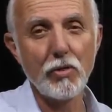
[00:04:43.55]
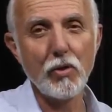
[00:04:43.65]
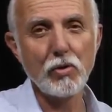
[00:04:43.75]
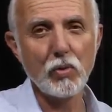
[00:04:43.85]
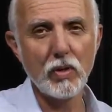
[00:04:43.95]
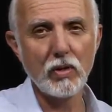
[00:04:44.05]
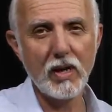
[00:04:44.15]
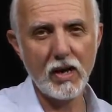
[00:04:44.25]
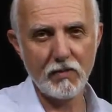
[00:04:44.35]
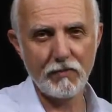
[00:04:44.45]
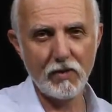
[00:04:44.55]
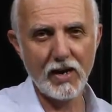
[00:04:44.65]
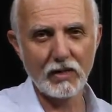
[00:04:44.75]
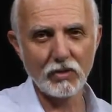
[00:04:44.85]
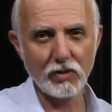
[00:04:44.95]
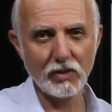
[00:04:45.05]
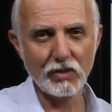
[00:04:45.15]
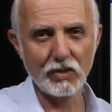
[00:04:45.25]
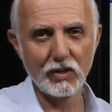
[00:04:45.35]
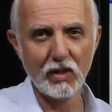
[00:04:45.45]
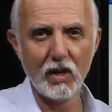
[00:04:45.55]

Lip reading: Those will count for extras.